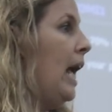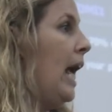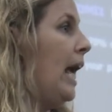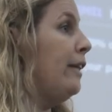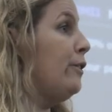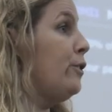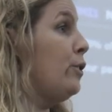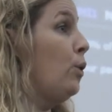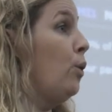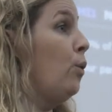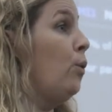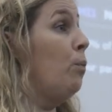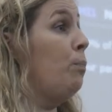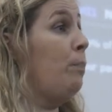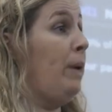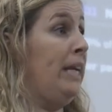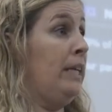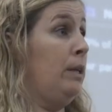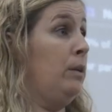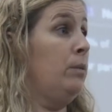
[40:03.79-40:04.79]
And so
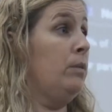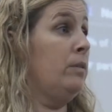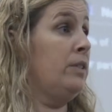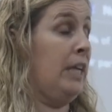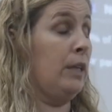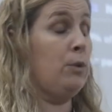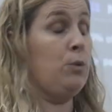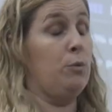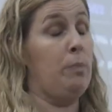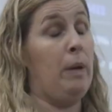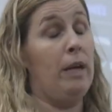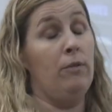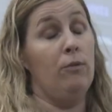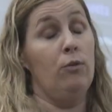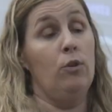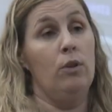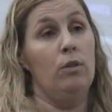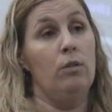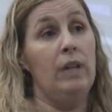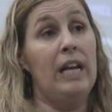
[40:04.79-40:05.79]
sex was
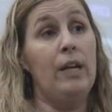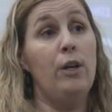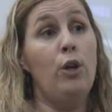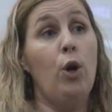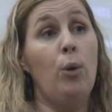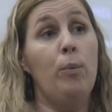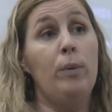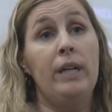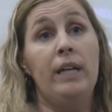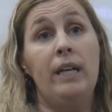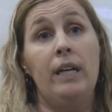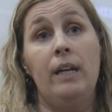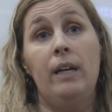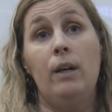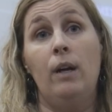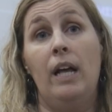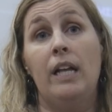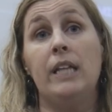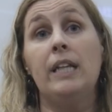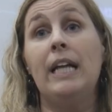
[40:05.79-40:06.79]
painful. And
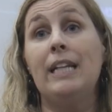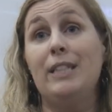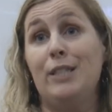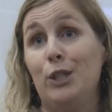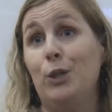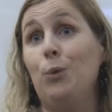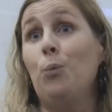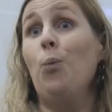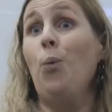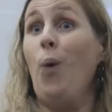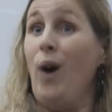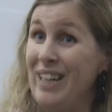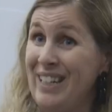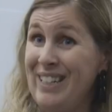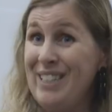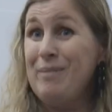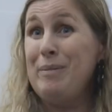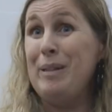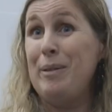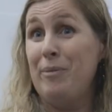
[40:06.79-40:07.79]
nobody, unless you want
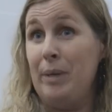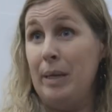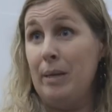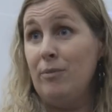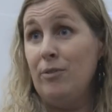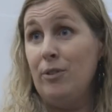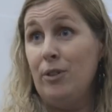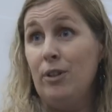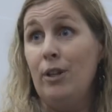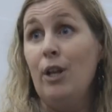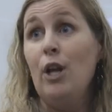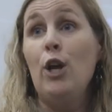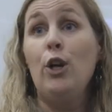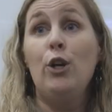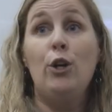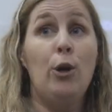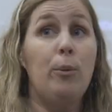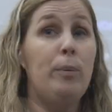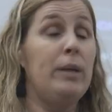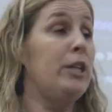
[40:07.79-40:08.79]
it to be painful,
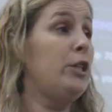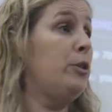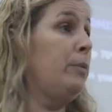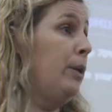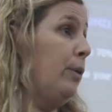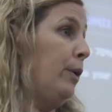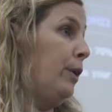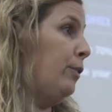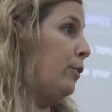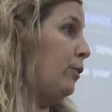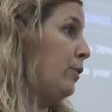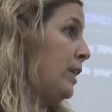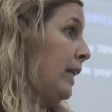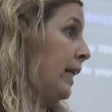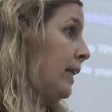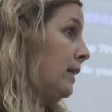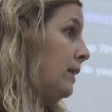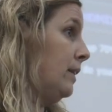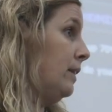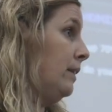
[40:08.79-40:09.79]
nobody should be going through
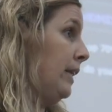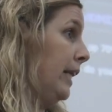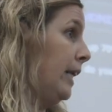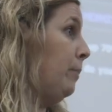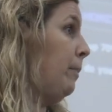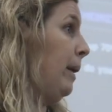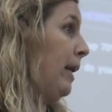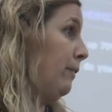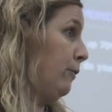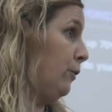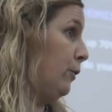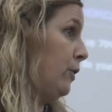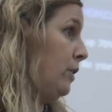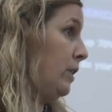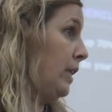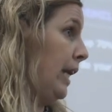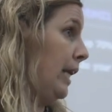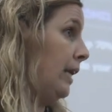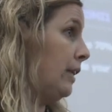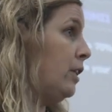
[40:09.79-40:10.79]
sex in a painful
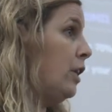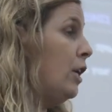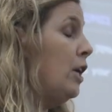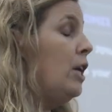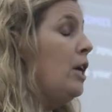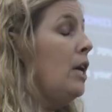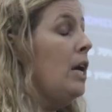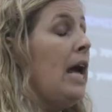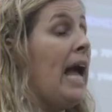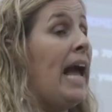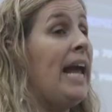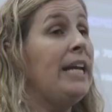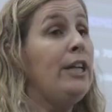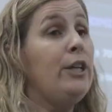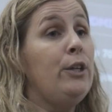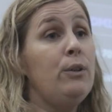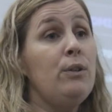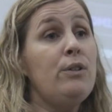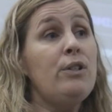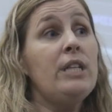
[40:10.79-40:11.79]
state.
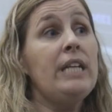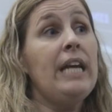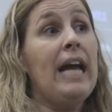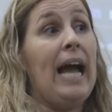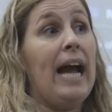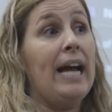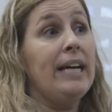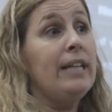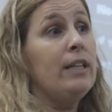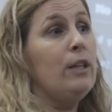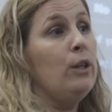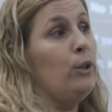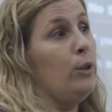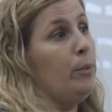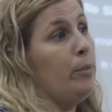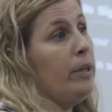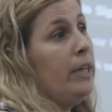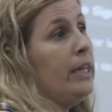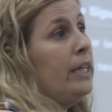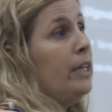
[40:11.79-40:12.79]
And usually adding a
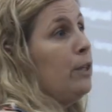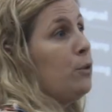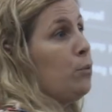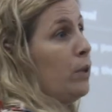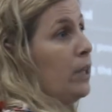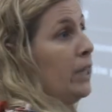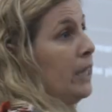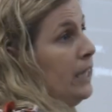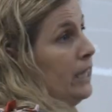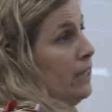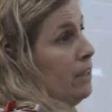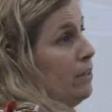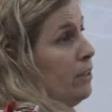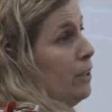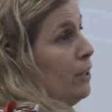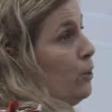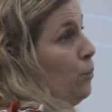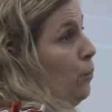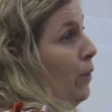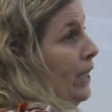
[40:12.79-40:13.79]
lubricant is one of the
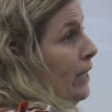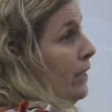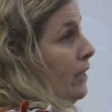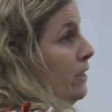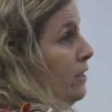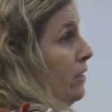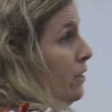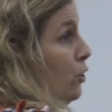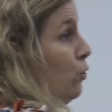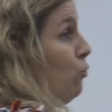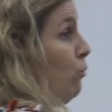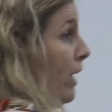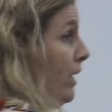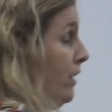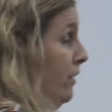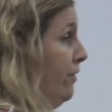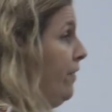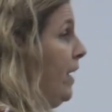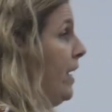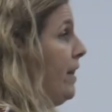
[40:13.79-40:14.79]
easiest ways to
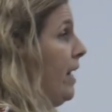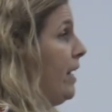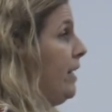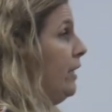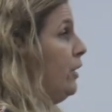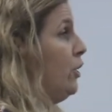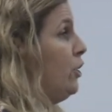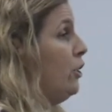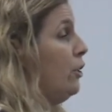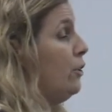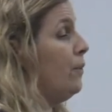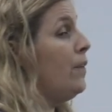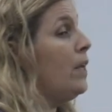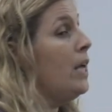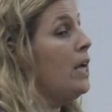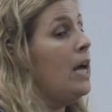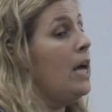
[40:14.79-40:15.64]
rectify that issue.